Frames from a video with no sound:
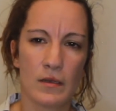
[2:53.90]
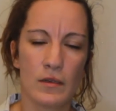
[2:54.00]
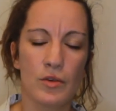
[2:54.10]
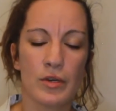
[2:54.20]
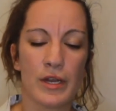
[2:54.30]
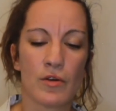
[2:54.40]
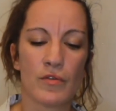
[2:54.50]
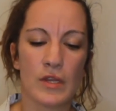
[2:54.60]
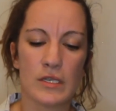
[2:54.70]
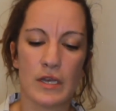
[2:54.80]
You'll get
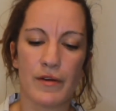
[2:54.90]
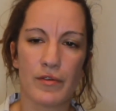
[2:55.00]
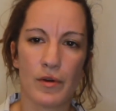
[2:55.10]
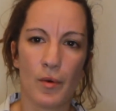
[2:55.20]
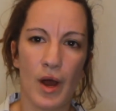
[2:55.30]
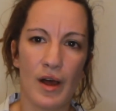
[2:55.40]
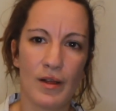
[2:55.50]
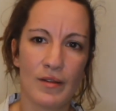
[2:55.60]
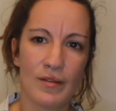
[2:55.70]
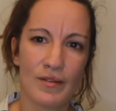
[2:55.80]
over this after a while
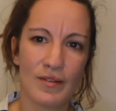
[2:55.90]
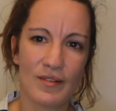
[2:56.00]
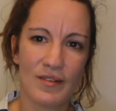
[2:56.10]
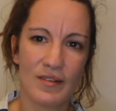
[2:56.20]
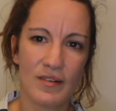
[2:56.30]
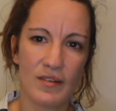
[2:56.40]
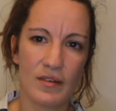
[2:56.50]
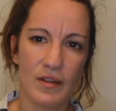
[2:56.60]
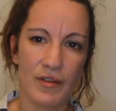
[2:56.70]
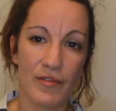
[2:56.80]

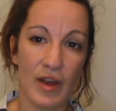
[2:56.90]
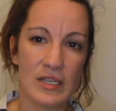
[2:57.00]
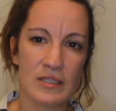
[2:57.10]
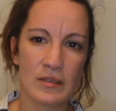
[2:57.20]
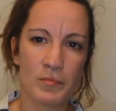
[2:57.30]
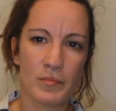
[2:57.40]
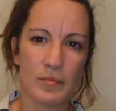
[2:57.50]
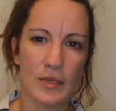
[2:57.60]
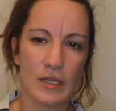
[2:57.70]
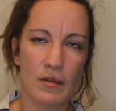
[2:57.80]
and find some
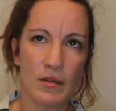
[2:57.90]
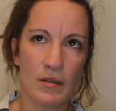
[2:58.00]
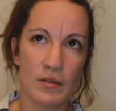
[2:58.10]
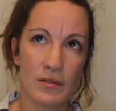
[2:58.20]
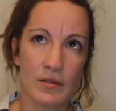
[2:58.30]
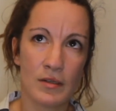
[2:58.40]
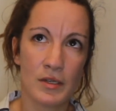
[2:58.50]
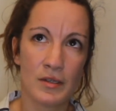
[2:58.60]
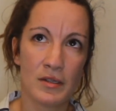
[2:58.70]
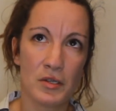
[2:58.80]

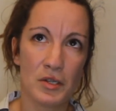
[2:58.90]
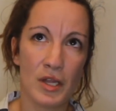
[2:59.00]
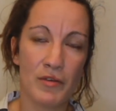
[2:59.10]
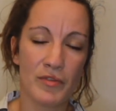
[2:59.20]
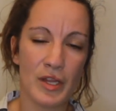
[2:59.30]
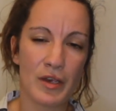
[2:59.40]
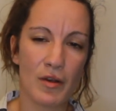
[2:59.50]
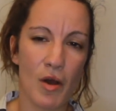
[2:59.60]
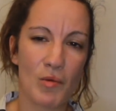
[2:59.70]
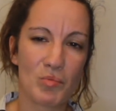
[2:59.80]
lovely,
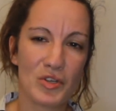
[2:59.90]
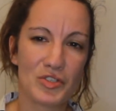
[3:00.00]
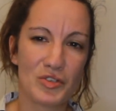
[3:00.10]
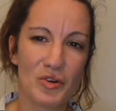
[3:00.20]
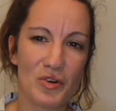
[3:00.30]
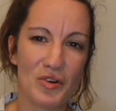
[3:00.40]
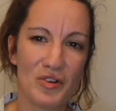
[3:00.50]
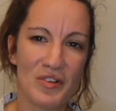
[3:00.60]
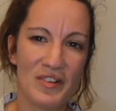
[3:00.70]
accomplished girl